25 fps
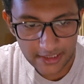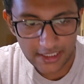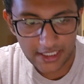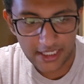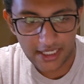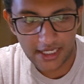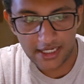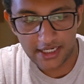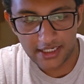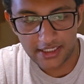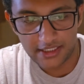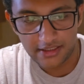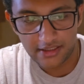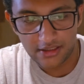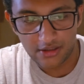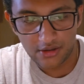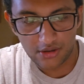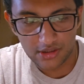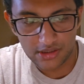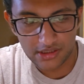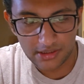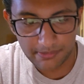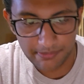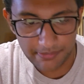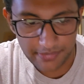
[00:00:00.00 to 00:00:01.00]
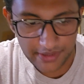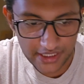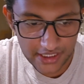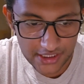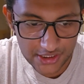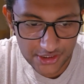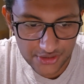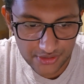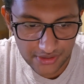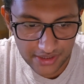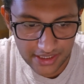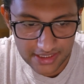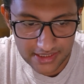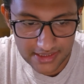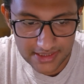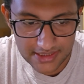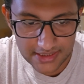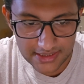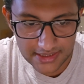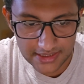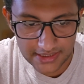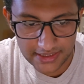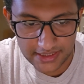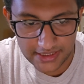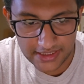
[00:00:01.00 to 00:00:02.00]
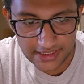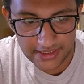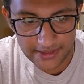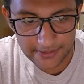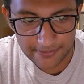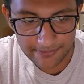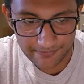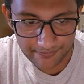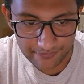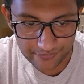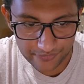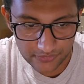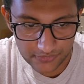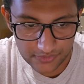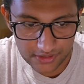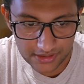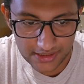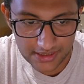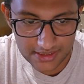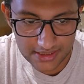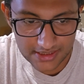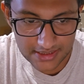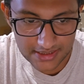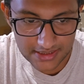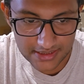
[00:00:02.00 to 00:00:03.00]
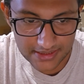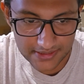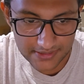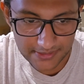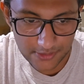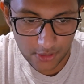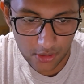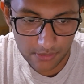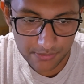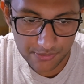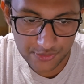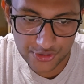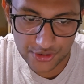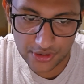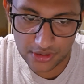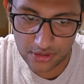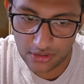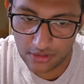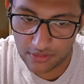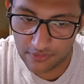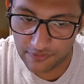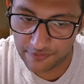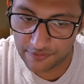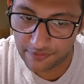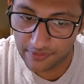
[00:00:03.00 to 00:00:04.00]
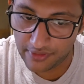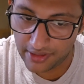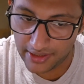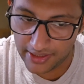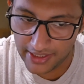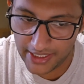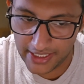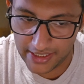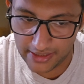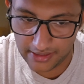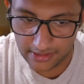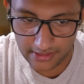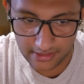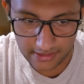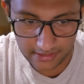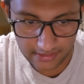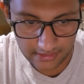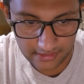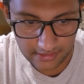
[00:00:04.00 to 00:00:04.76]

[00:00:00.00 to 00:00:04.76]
and on the page you can see this option of rent.